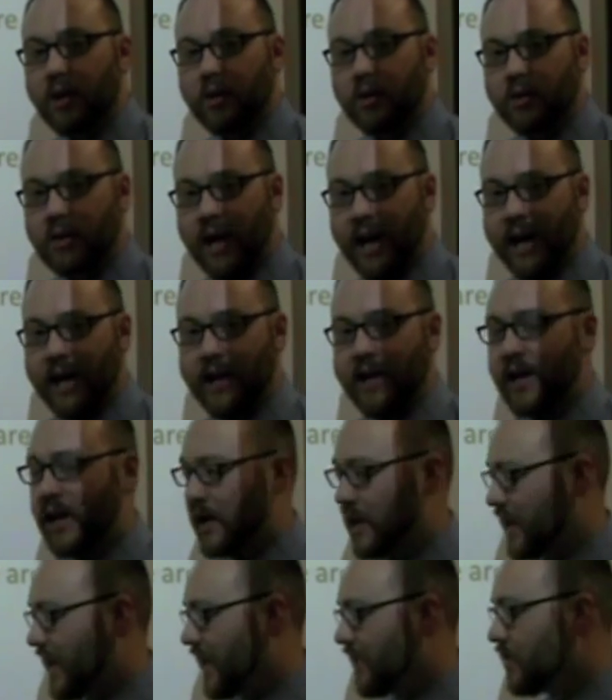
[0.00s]
Okay?
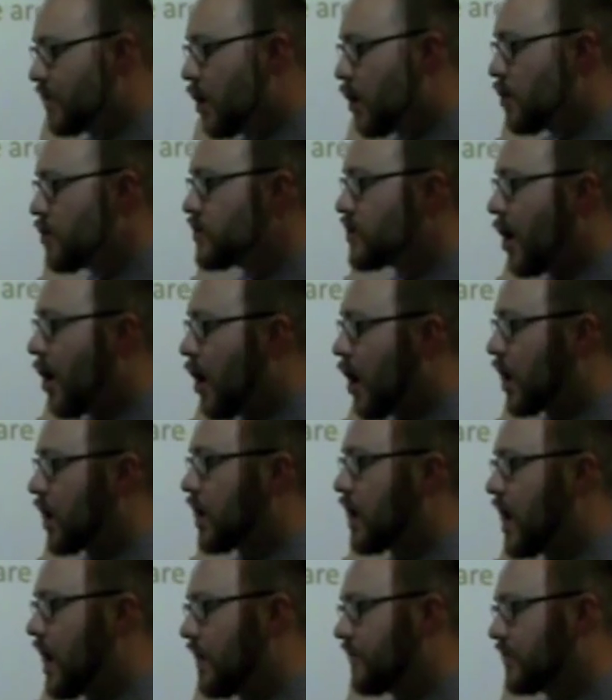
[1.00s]
And again, those are
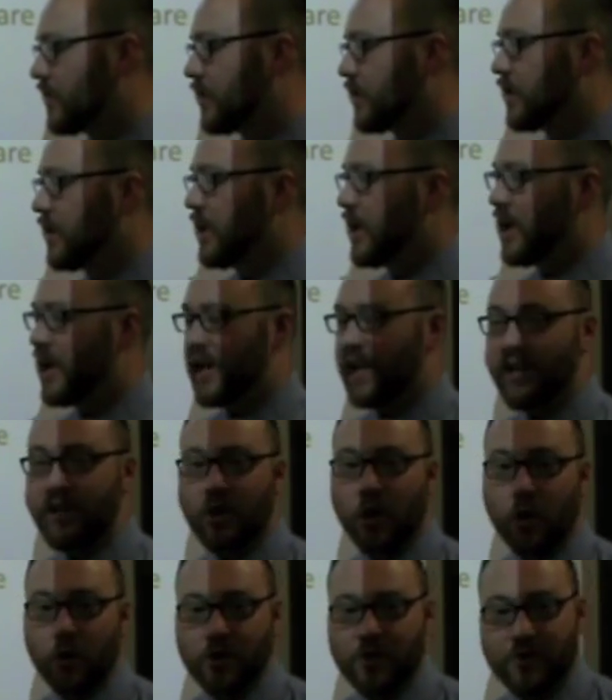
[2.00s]
covered in
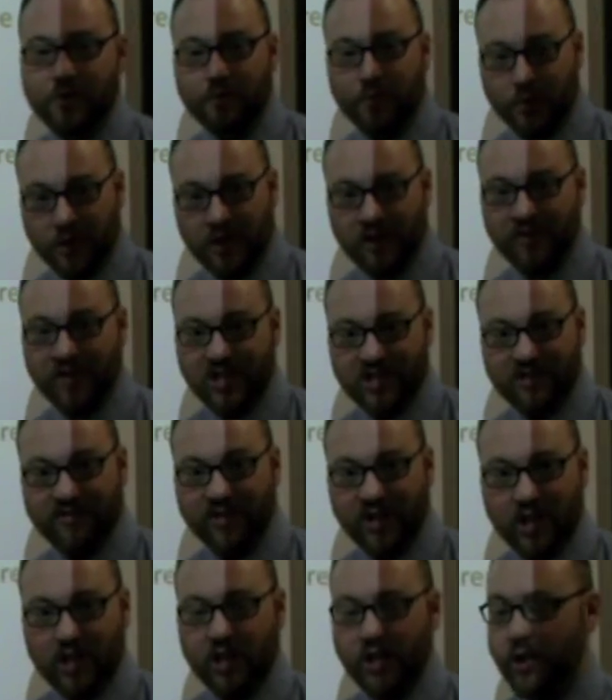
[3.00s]
those previous
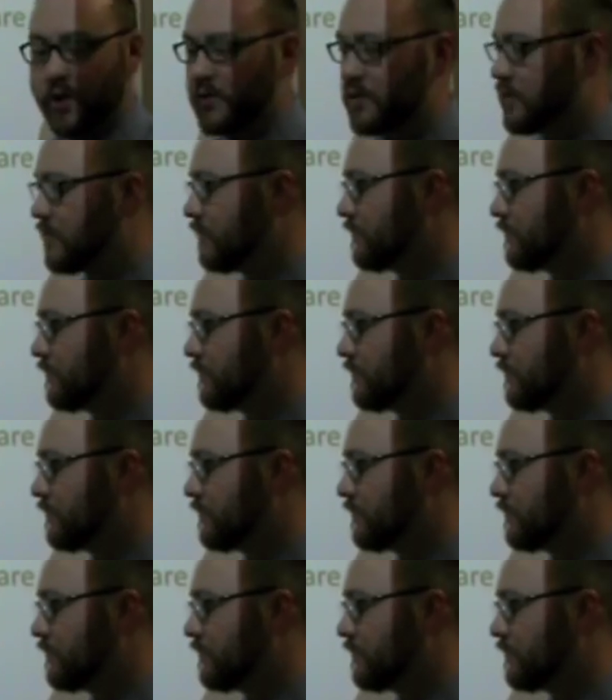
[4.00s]
videos.